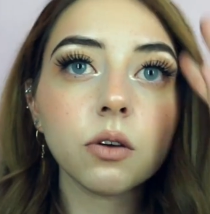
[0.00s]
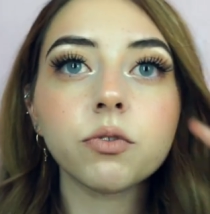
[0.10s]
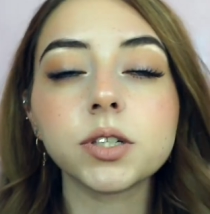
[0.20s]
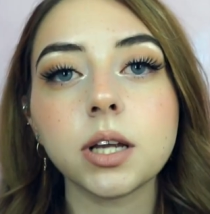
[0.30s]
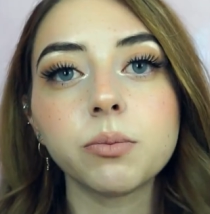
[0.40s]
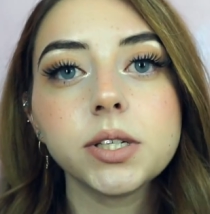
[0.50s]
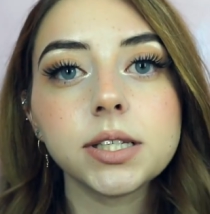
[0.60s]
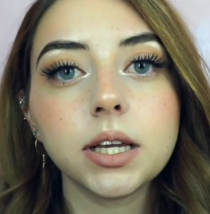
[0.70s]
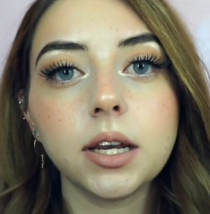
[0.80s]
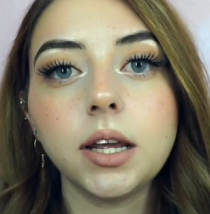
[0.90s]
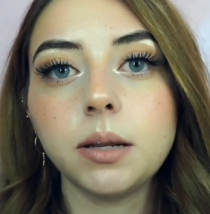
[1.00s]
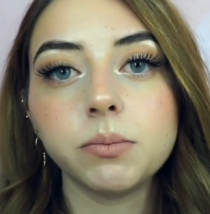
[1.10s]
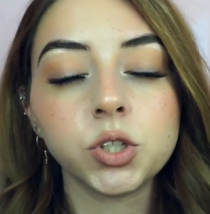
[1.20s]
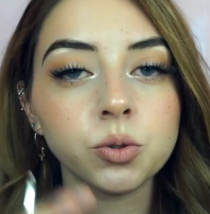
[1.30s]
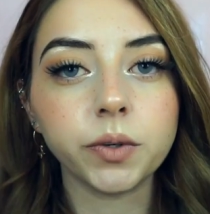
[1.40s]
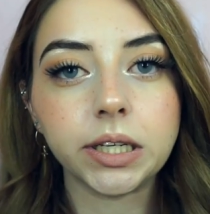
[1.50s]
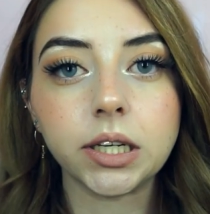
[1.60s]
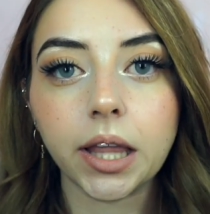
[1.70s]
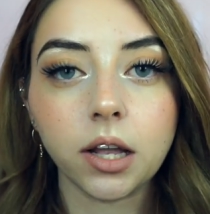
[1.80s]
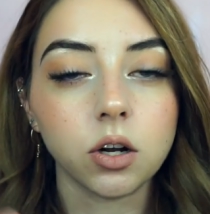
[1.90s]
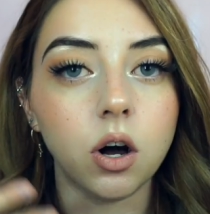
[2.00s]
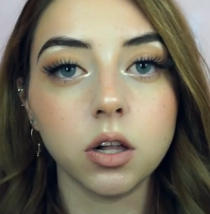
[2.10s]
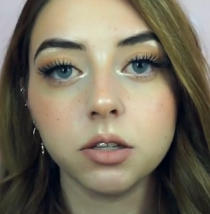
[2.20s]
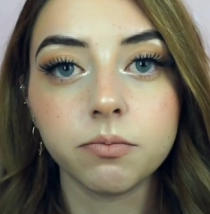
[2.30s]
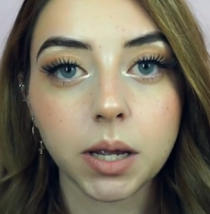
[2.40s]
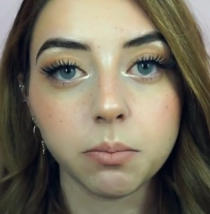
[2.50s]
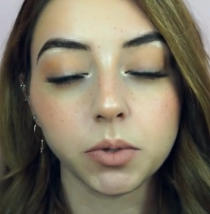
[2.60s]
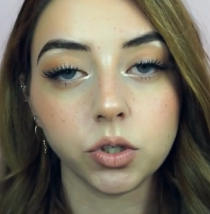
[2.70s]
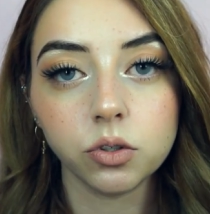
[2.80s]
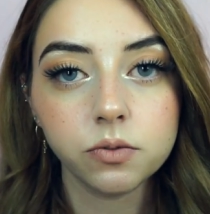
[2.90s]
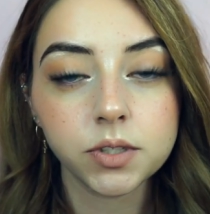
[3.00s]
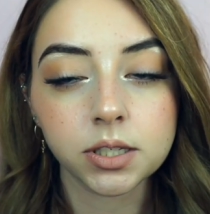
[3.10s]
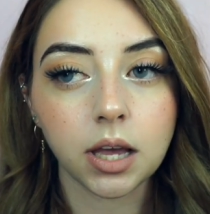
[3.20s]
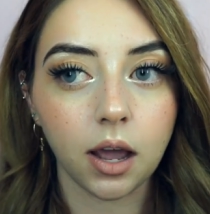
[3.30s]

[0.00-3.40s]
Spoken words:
For some reason, in between like all of my moves,